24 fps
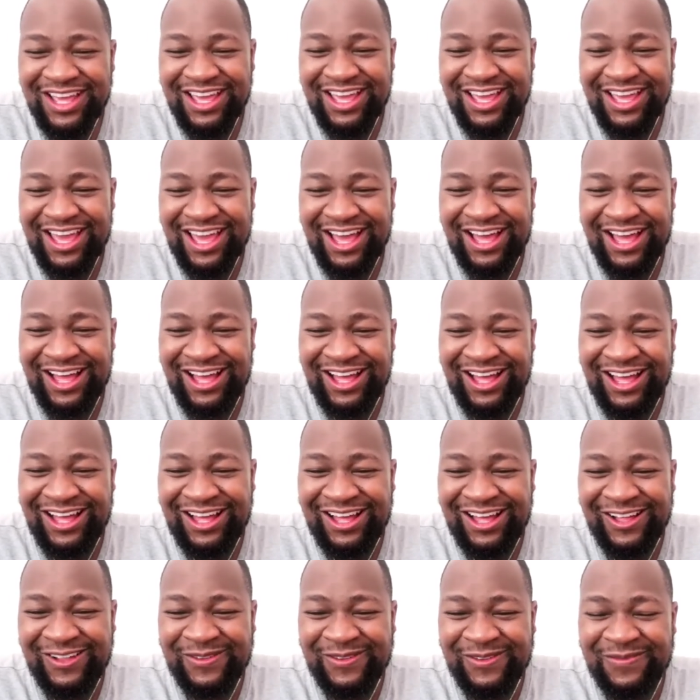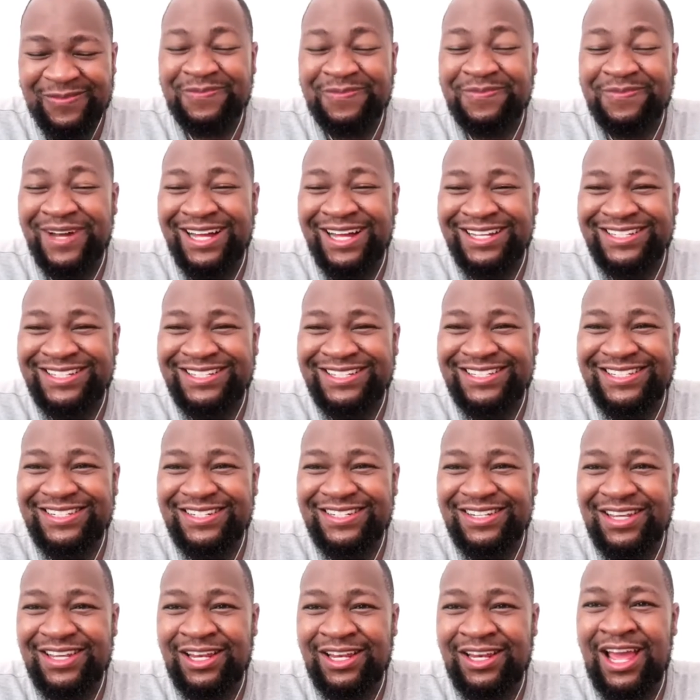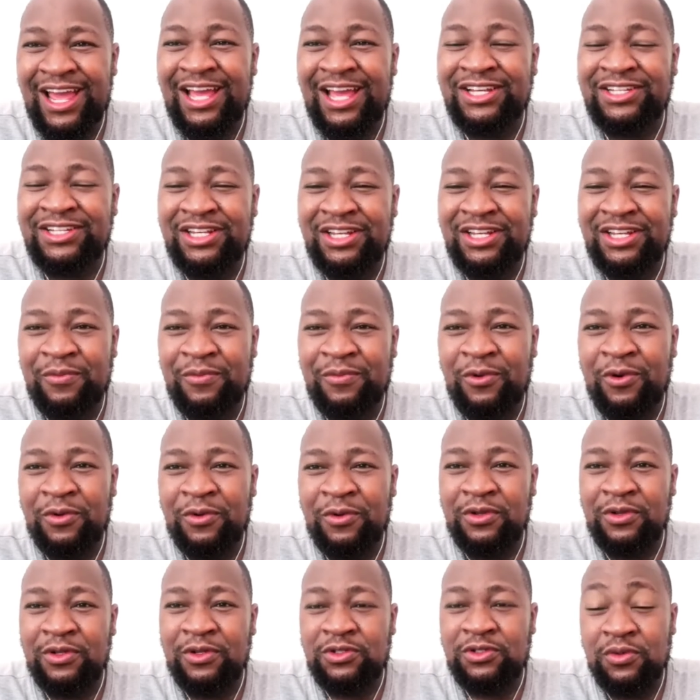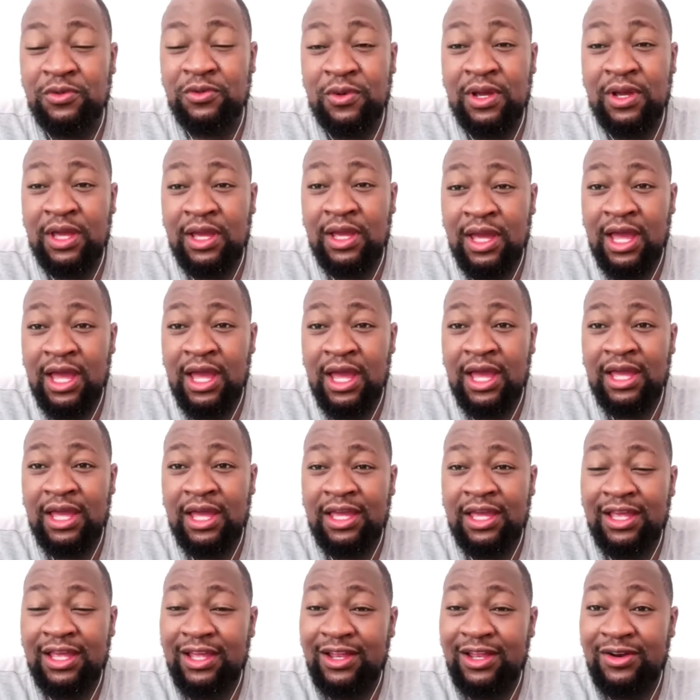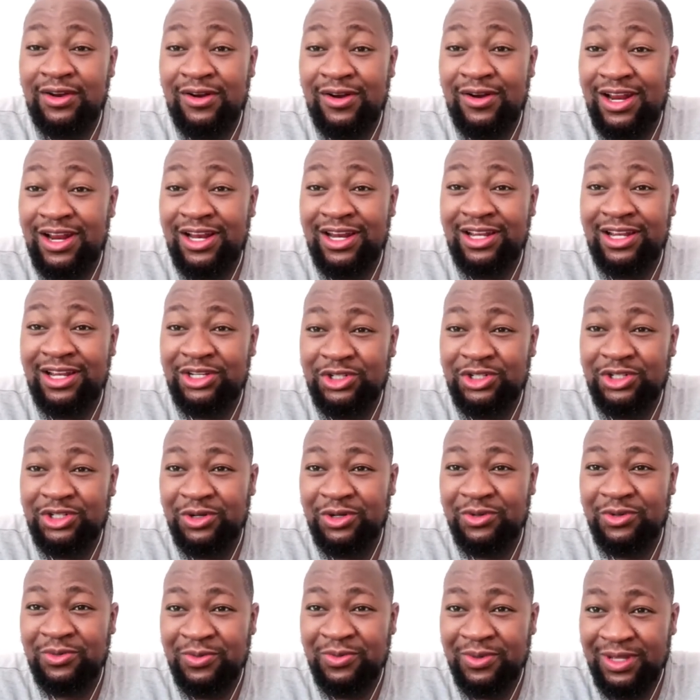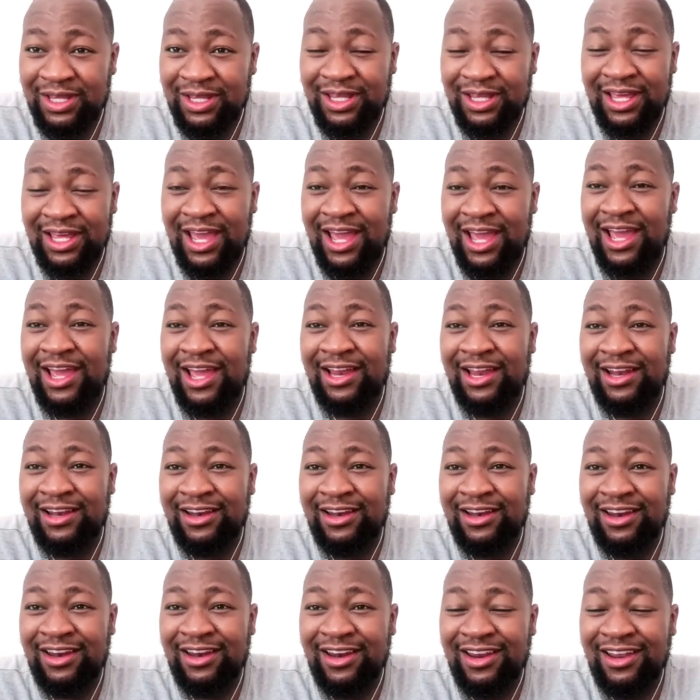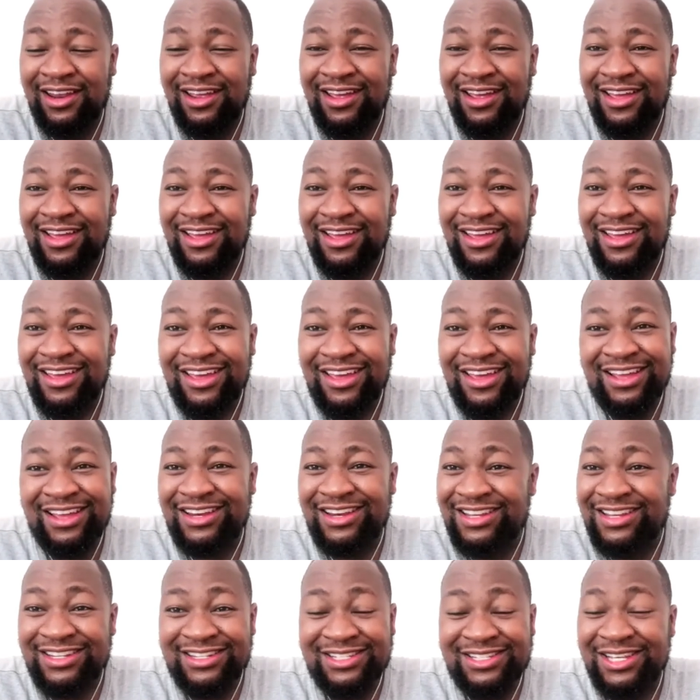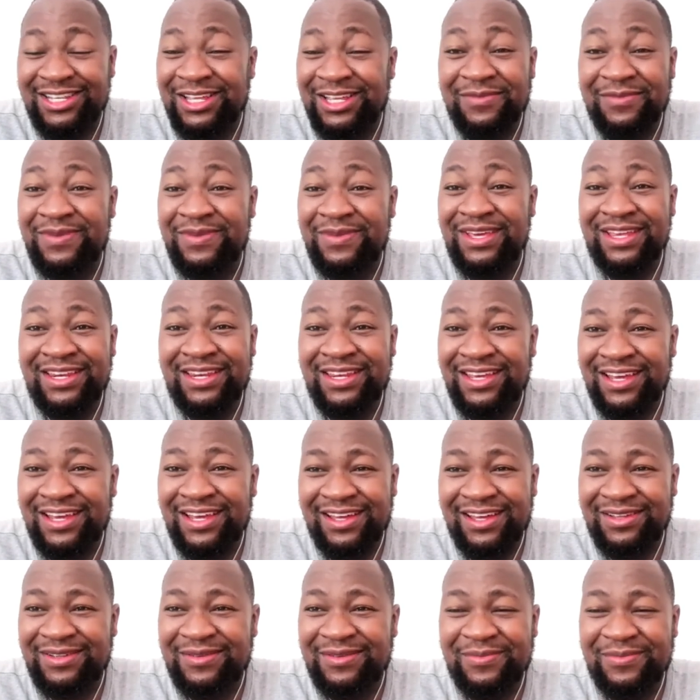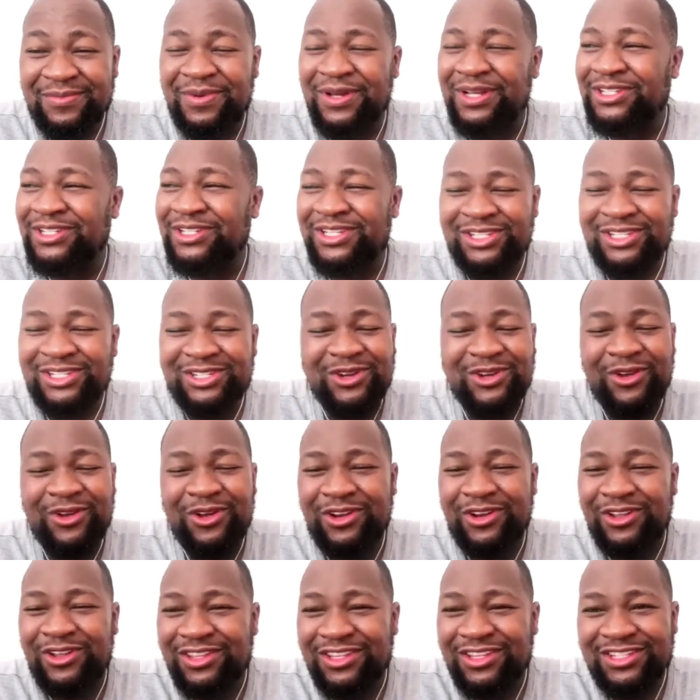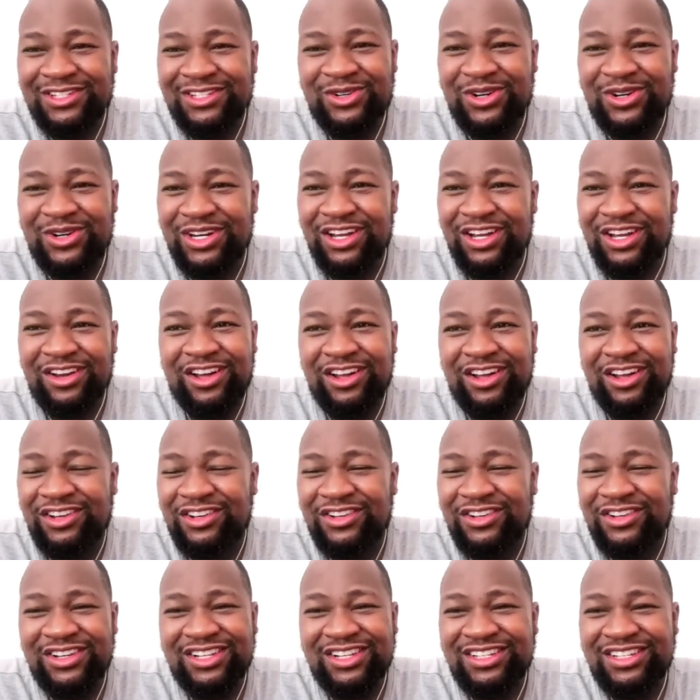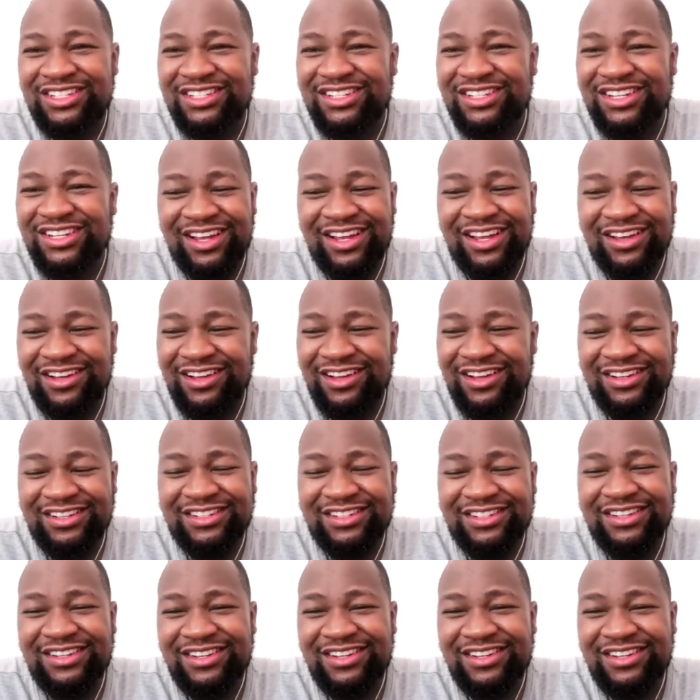But it actually brought me to where I really should be. And it is in media, but just not on the screen. I can't do it. I can't.